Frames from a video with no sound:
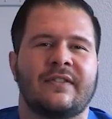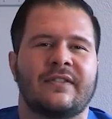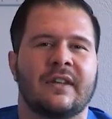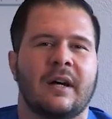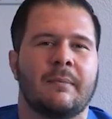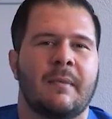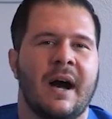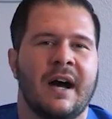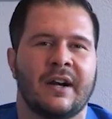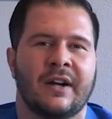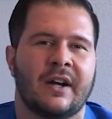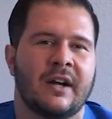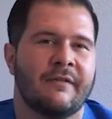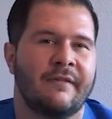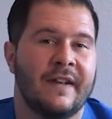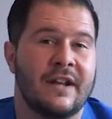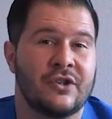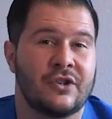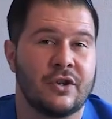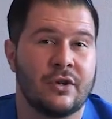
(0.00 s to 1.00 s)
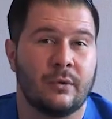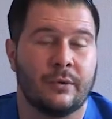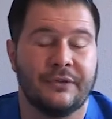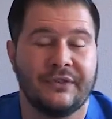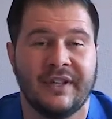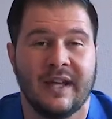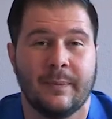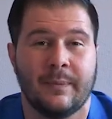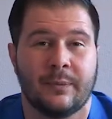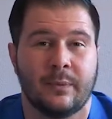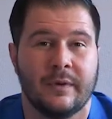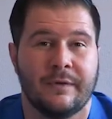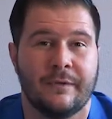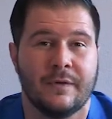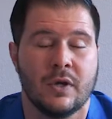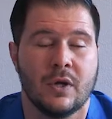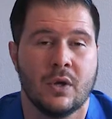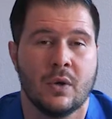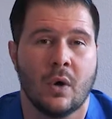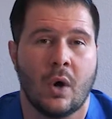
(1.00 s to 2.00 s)
some unconventional tips with
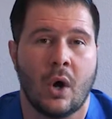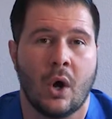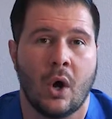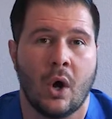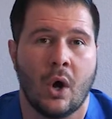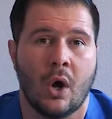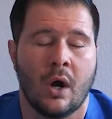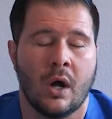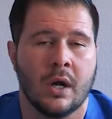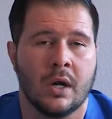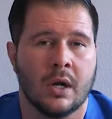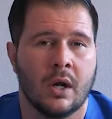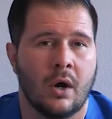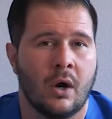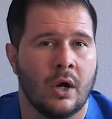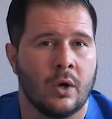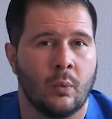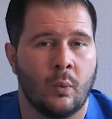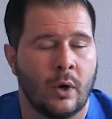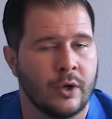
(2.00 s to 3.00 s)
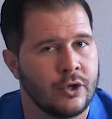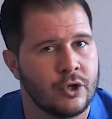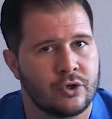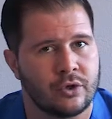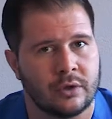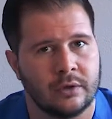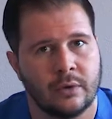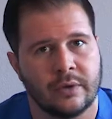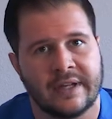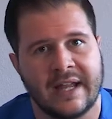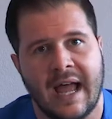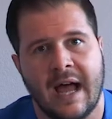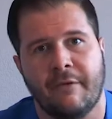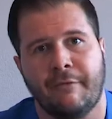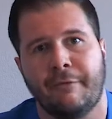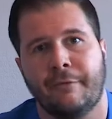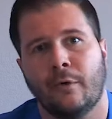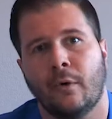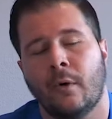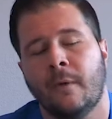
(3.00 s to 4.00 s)
you on what you should look
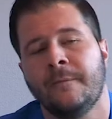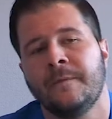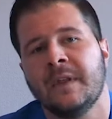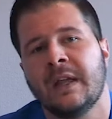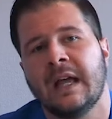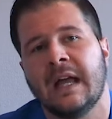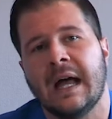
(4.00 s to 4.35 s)
out for.